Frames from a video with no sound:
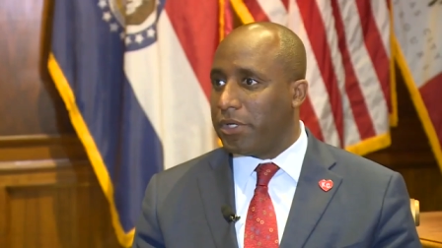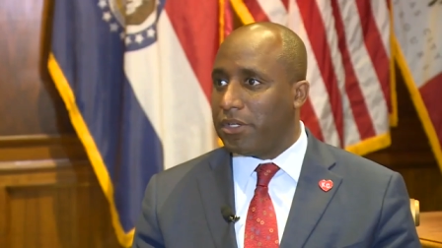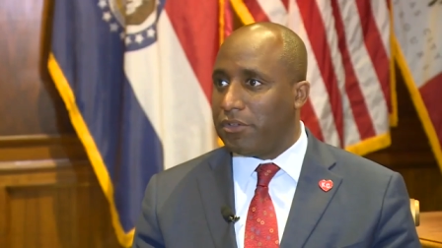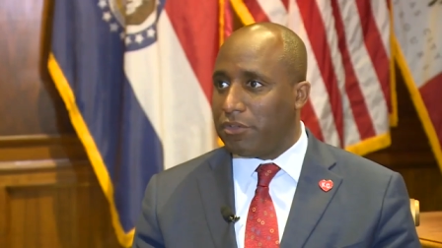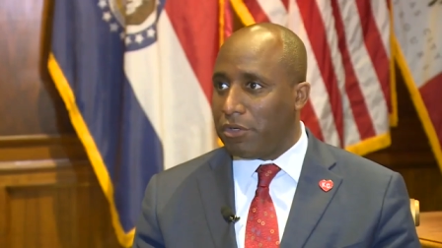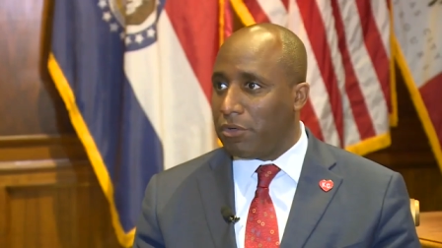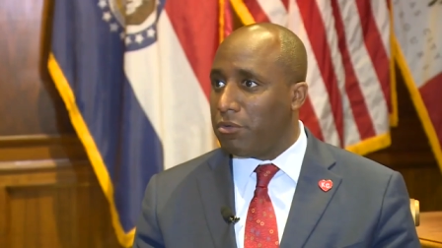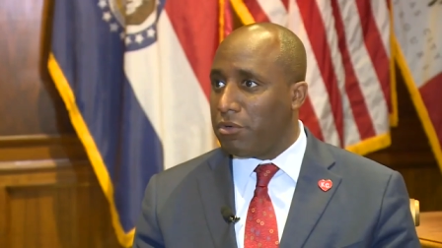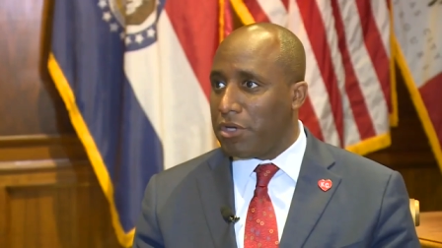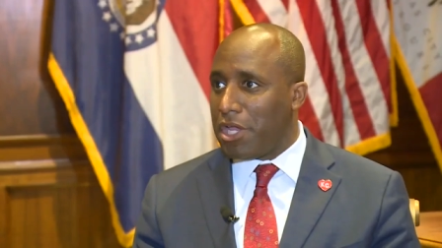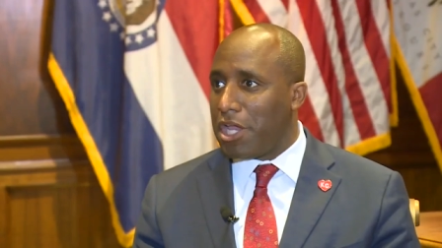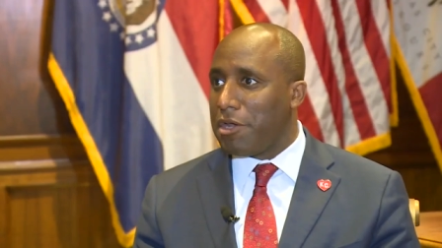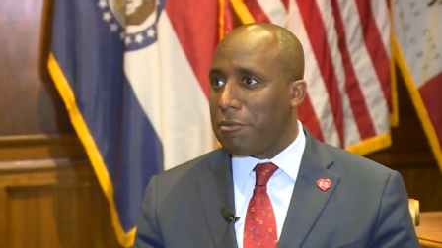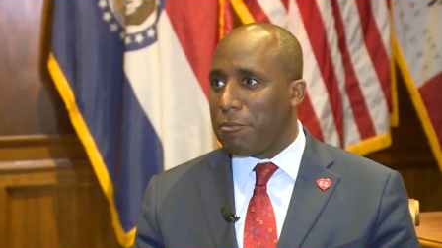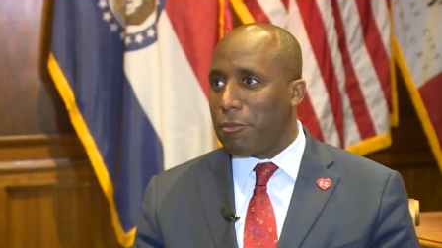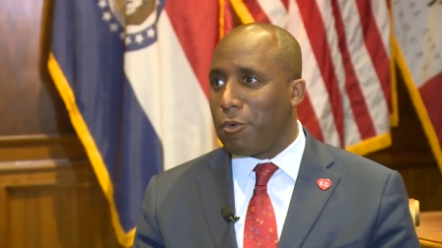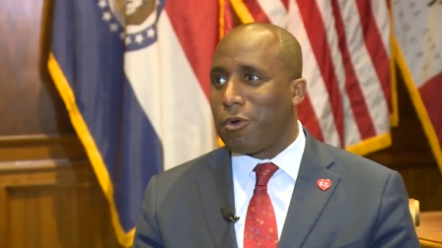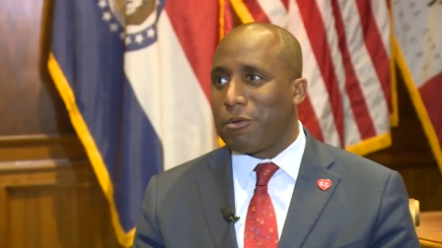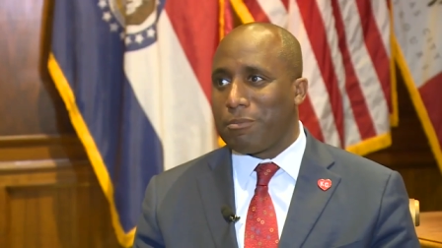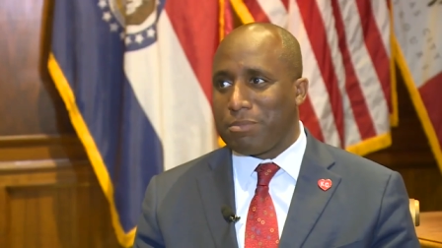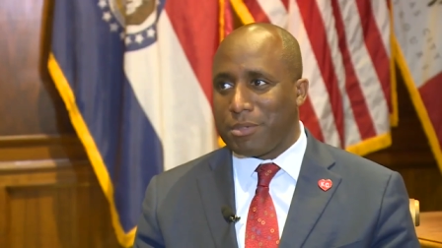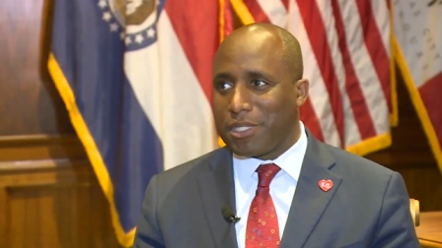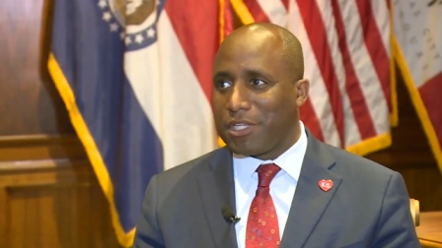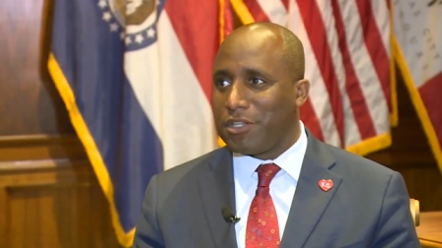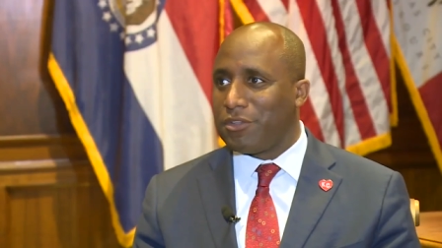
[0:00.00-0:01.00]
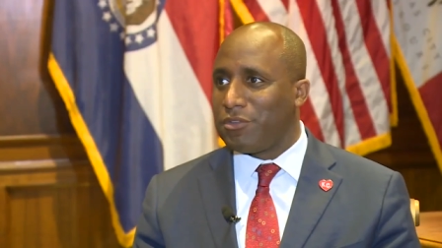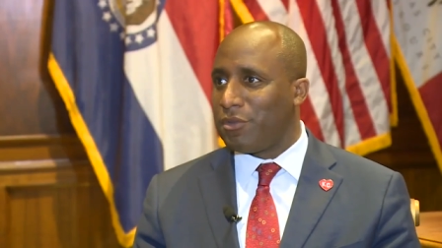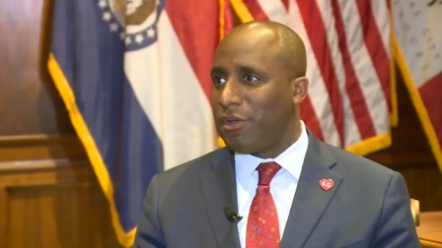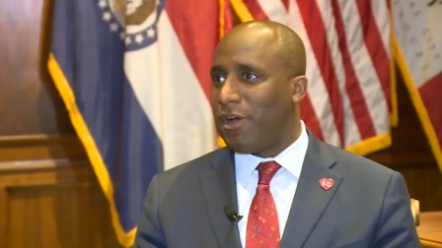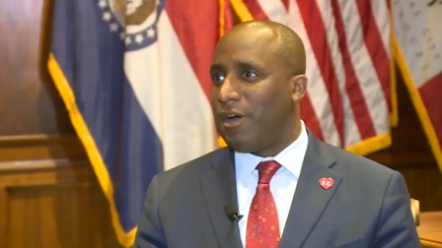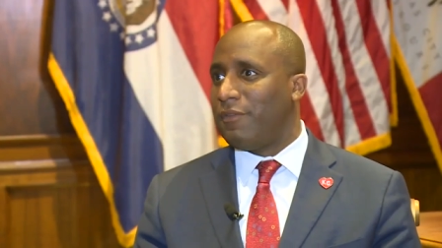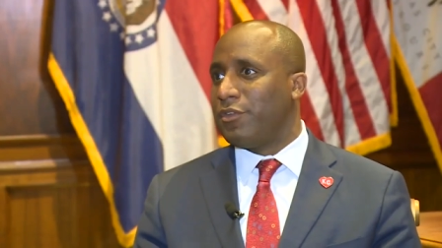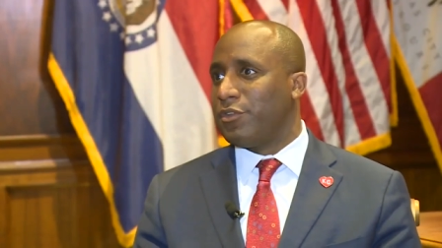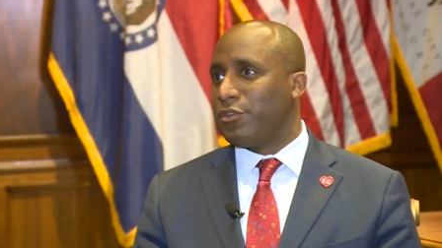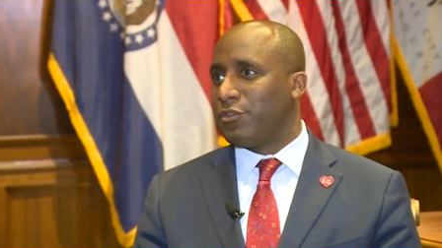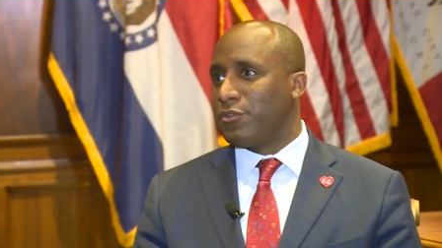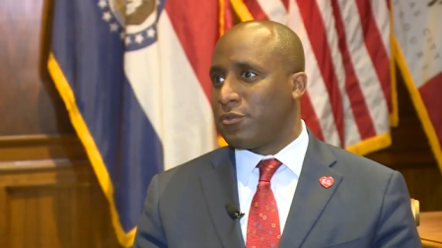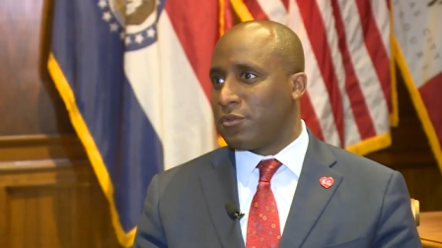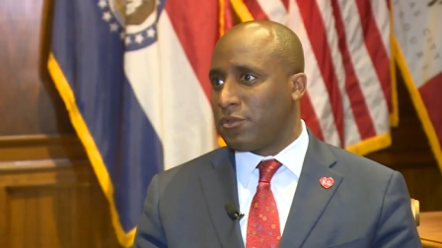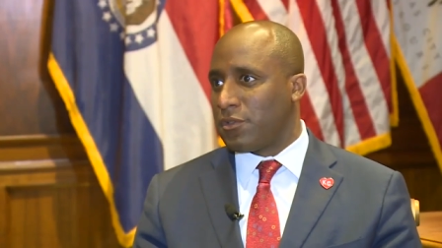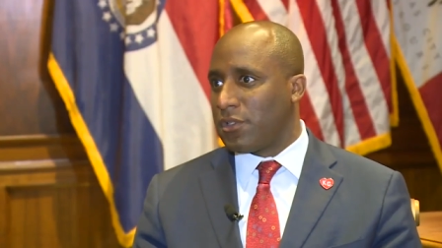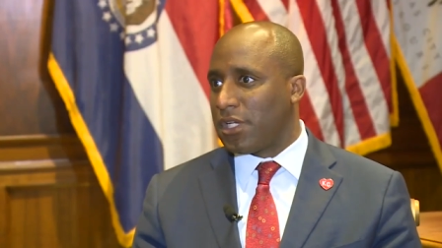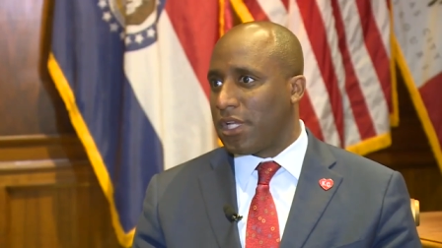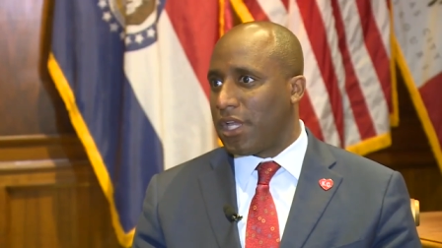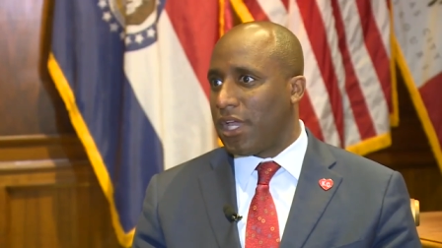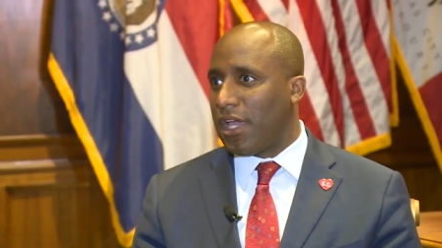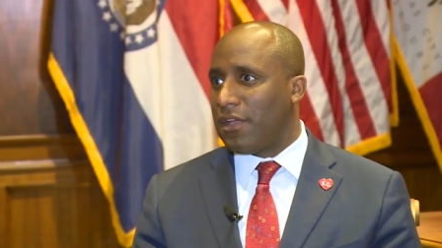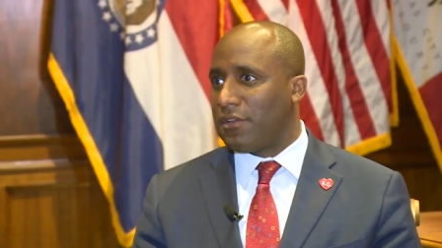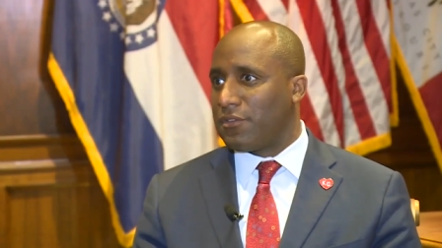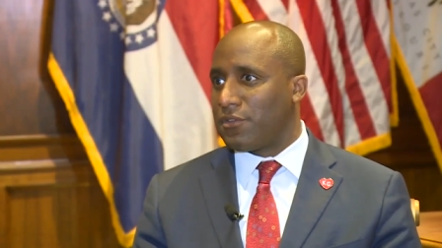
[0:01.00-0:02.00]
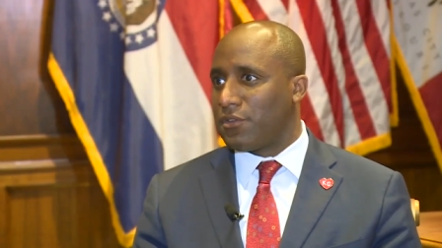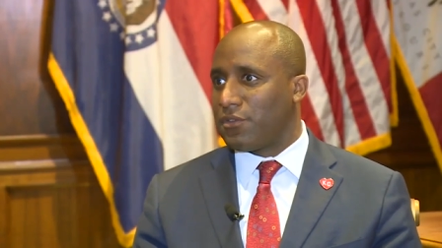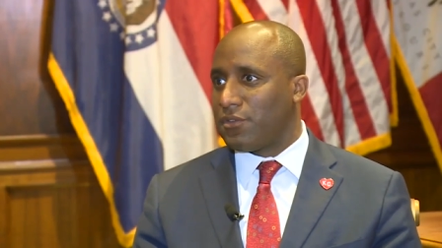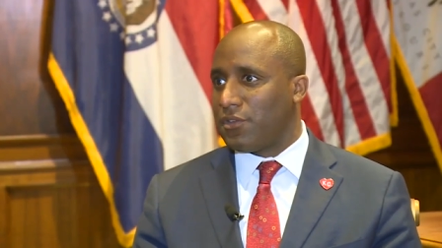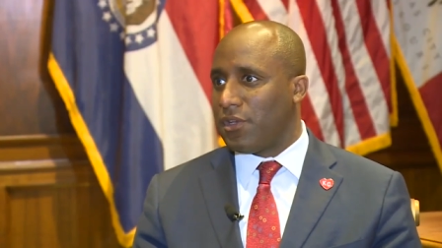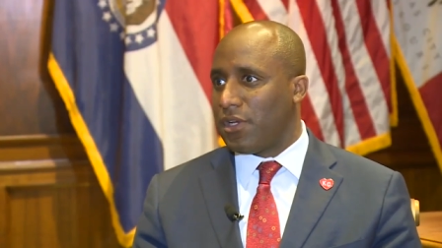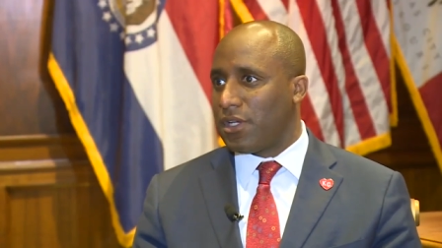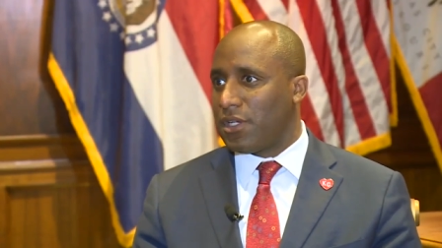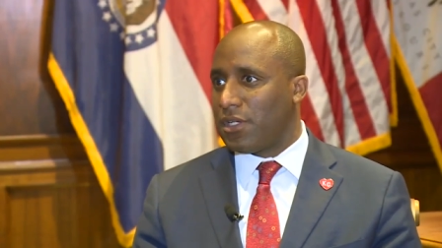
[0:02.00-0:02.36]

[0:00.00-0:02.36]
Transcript: We do need more police officers in Kansas